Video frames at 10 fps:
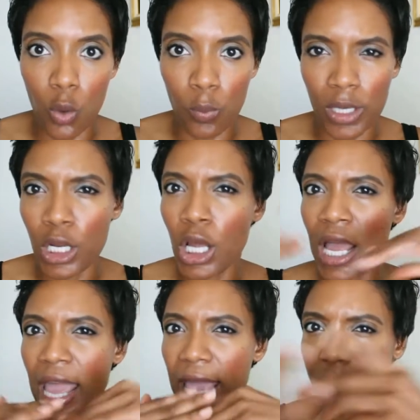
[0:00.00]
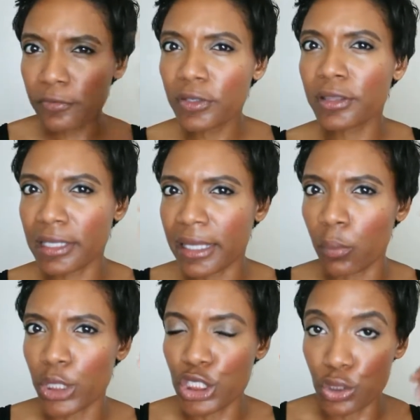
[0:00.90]
open. Everything
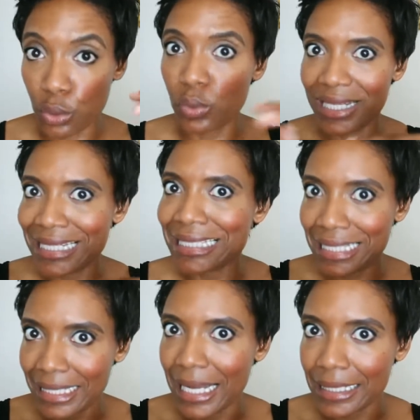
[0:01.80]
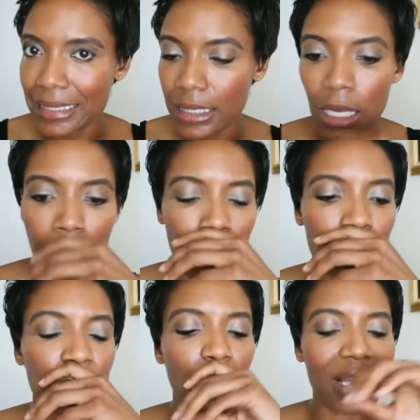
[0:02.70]
that we do is connected.
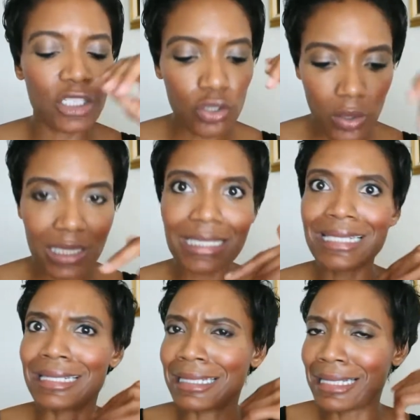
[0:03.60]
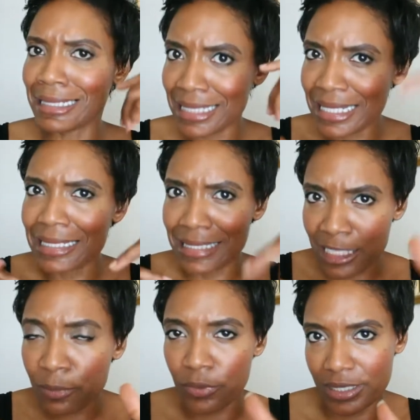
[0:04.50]
And so I started to get dig
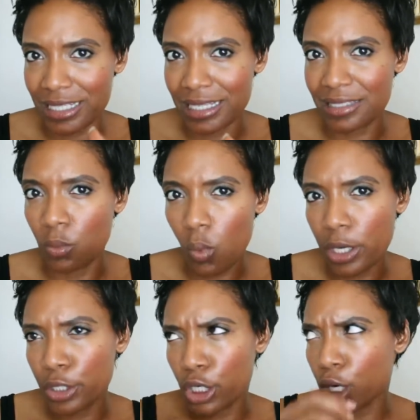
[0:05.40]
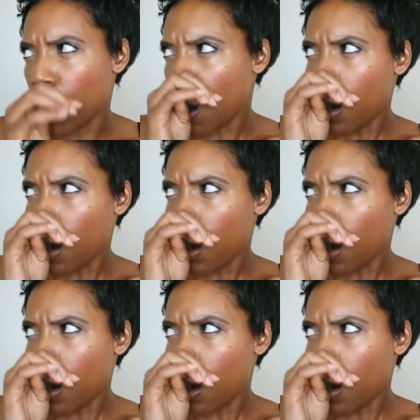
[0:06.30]
deeper into this and wonder,